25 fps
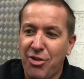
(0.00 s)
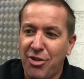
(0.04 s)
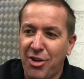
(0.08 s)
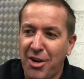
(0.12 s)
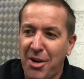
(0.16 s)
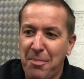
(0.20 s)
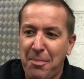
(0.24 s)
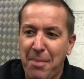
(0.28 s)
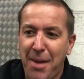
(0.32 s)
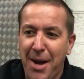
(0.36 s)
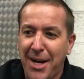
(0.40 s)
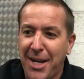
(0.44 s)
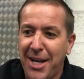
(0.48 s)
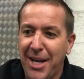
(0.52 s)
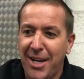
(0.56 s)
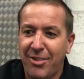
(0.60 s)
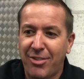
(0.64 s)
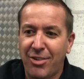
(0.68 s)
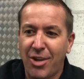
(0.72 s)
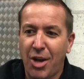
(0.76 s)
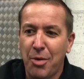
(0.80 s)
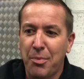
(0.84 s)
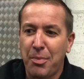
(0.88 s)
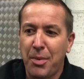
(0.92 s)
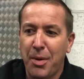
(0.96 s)
and a bucket of
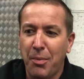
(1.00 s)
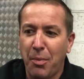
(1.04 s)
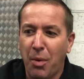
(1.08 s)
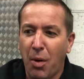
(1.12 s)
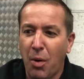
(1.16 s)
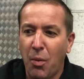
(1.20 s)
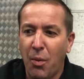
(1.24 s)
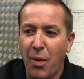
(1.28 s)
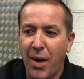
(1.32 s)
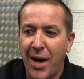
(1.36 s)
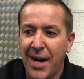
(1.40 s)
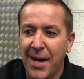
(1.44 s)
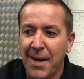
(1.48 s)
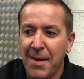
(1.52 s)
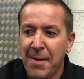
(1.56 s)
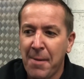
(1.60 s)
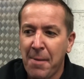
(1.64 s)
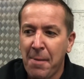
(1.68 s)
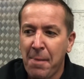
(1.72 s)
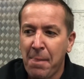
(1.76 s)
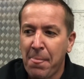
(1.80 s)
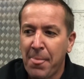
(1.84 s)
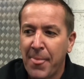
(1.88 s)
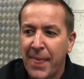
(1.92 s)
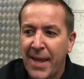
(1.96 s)
soapy water,
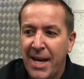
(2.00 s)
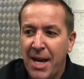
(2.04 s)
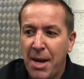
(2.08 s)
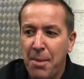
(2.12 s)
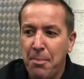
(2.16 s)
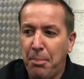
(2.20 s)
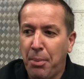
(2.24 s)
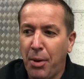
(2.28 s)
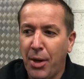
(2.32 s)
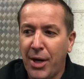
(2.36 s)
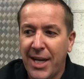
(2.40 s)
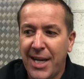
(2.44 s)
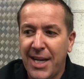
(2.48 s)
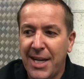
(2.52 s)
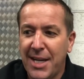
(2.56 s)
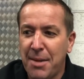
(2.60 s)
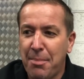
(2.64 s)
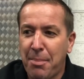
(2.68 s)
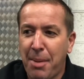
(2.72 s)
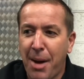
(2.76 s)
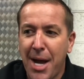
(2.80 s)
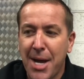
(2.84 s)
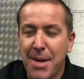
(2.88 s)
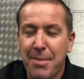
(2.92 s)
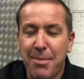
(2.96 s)
and put it in the
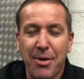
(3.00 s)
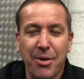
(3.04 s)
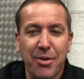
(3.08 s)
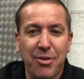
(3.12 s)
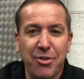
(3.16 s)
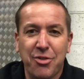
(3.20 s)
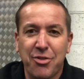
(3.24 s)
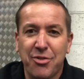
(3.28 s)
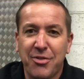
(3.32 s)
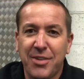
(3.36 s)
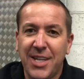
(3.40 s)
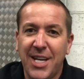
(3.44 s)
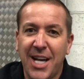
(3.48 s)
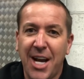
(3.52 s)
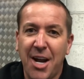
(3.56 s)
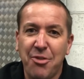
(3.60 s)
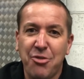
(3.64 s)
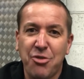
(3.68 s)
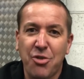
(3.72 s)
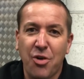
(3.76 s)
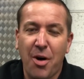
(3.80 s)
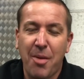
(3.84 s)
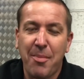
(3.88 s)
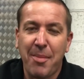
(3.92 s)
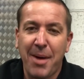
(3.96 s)
paper and, you know,
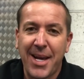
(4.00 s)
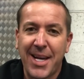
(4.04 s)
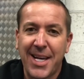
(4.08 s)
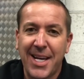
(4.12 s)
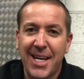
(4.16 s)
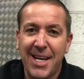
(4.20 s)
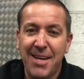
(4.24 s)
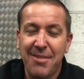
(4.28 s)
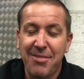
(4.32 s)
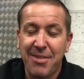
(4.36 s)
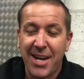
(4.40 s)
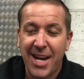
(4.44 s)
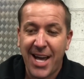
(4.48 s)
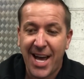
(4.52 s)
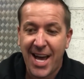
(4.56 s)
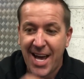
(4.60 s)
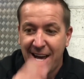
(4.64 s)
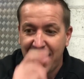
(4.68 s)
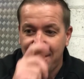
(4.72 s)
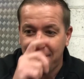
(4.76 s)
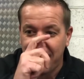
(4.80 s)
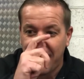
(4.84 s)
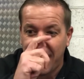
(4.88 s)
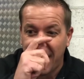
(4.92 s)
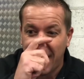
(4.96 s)
try and make a living out
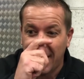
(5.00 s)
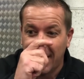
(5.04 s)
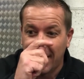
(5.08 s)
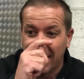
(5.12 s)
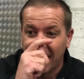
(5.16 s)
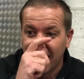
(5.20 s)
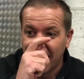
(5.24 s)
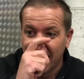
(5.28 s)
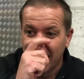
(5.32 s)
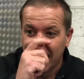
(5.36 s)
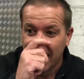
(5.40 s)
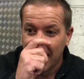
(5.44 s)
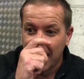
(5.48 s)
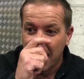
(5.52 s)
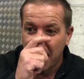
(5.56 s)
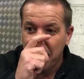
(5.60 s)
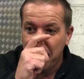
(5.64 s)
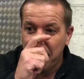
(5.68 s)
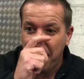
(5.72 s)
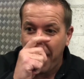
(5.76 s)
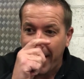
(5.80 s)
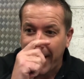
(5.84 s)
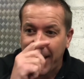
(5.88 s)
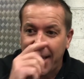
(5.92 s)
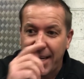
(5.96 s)
of it. And
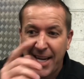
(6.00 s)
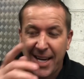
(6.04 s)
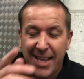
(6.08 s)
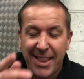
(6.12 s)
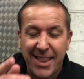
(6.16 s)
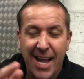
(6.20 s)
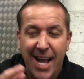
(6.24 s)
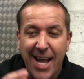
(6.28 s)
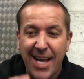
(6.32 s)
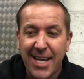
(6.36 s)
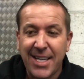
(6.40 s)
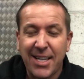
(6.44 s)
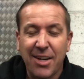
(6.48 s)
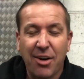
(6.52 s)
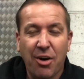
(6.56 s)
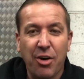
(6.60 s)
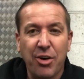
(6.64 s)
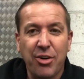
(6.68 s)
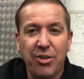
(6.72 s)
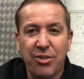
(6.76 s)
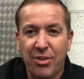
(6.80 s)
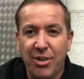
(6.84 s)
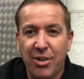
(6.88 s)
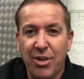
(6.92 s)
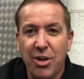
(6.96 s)
back in the day I
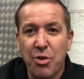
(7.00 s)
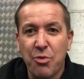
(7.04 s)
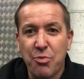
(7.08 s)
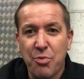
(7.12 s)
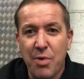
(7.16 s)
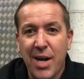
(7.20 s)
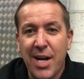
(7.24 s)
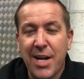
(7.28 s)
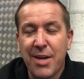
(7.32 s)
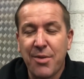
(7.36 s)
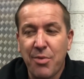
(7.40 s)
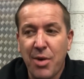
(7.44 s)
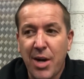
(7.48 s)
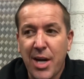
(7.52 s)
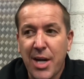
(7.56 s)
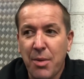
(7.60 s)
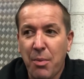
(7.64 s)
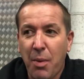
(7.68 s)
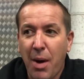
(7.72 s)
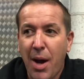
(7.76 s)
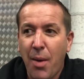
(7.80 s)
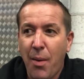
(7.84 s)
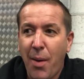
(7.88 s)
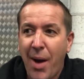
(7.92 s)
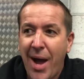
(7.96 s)
used to do really, really
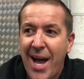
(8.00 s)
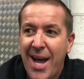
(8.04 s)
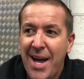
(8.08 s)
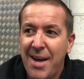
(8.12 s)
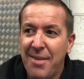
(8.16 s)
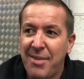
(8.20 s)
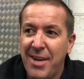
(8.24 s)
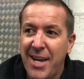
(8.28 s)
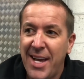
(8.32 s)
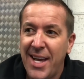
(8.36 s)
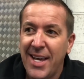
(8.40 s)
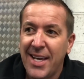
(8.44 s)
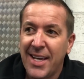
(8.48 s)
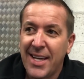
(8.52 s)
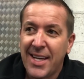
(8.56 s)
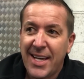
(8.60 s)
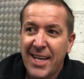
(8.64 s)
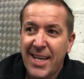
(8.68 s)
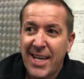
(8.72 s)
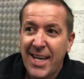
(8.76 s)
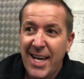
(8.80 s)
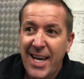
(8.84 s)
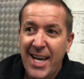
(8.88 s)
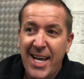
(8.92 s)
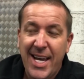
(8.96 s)
well out of it.
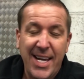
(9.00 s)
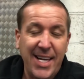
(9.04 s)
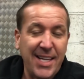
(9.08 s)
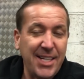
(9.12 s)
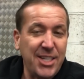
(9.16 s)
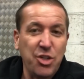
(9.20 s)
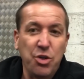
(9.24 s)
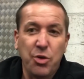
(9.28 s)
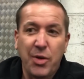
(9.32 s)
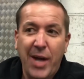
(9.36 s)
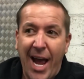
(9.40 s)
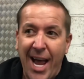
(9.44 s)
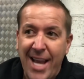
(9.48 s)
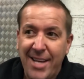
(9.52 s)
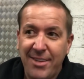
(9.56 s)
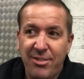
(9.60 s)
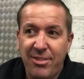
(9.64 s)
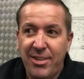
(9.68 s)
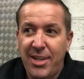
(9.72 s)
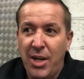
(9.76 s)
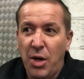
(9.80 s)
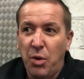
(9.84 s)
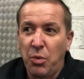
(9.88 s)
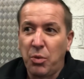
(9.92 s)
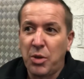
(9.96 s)
You can
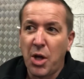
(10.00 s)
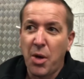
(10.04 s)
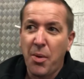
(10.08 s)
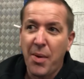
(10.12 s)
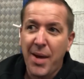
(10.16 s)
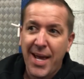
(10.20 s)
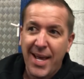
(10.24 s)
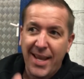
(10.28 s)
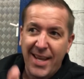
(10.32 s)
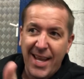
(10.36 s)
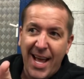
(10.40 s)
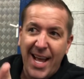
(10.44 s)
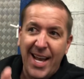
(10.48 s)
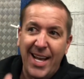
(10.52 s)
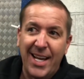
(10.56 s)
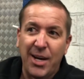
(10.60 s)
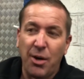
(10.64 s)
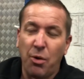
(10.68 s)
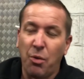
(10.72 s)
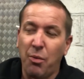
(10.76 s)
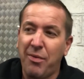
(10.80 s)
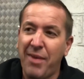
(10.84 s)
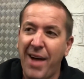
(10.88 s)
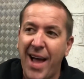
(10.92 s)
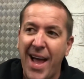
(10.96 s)
still do it, that
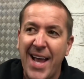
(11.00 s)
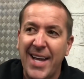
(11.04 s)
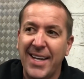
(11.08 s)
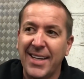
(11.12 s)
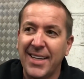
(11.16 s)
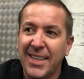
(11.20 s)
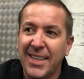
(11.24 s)
little van.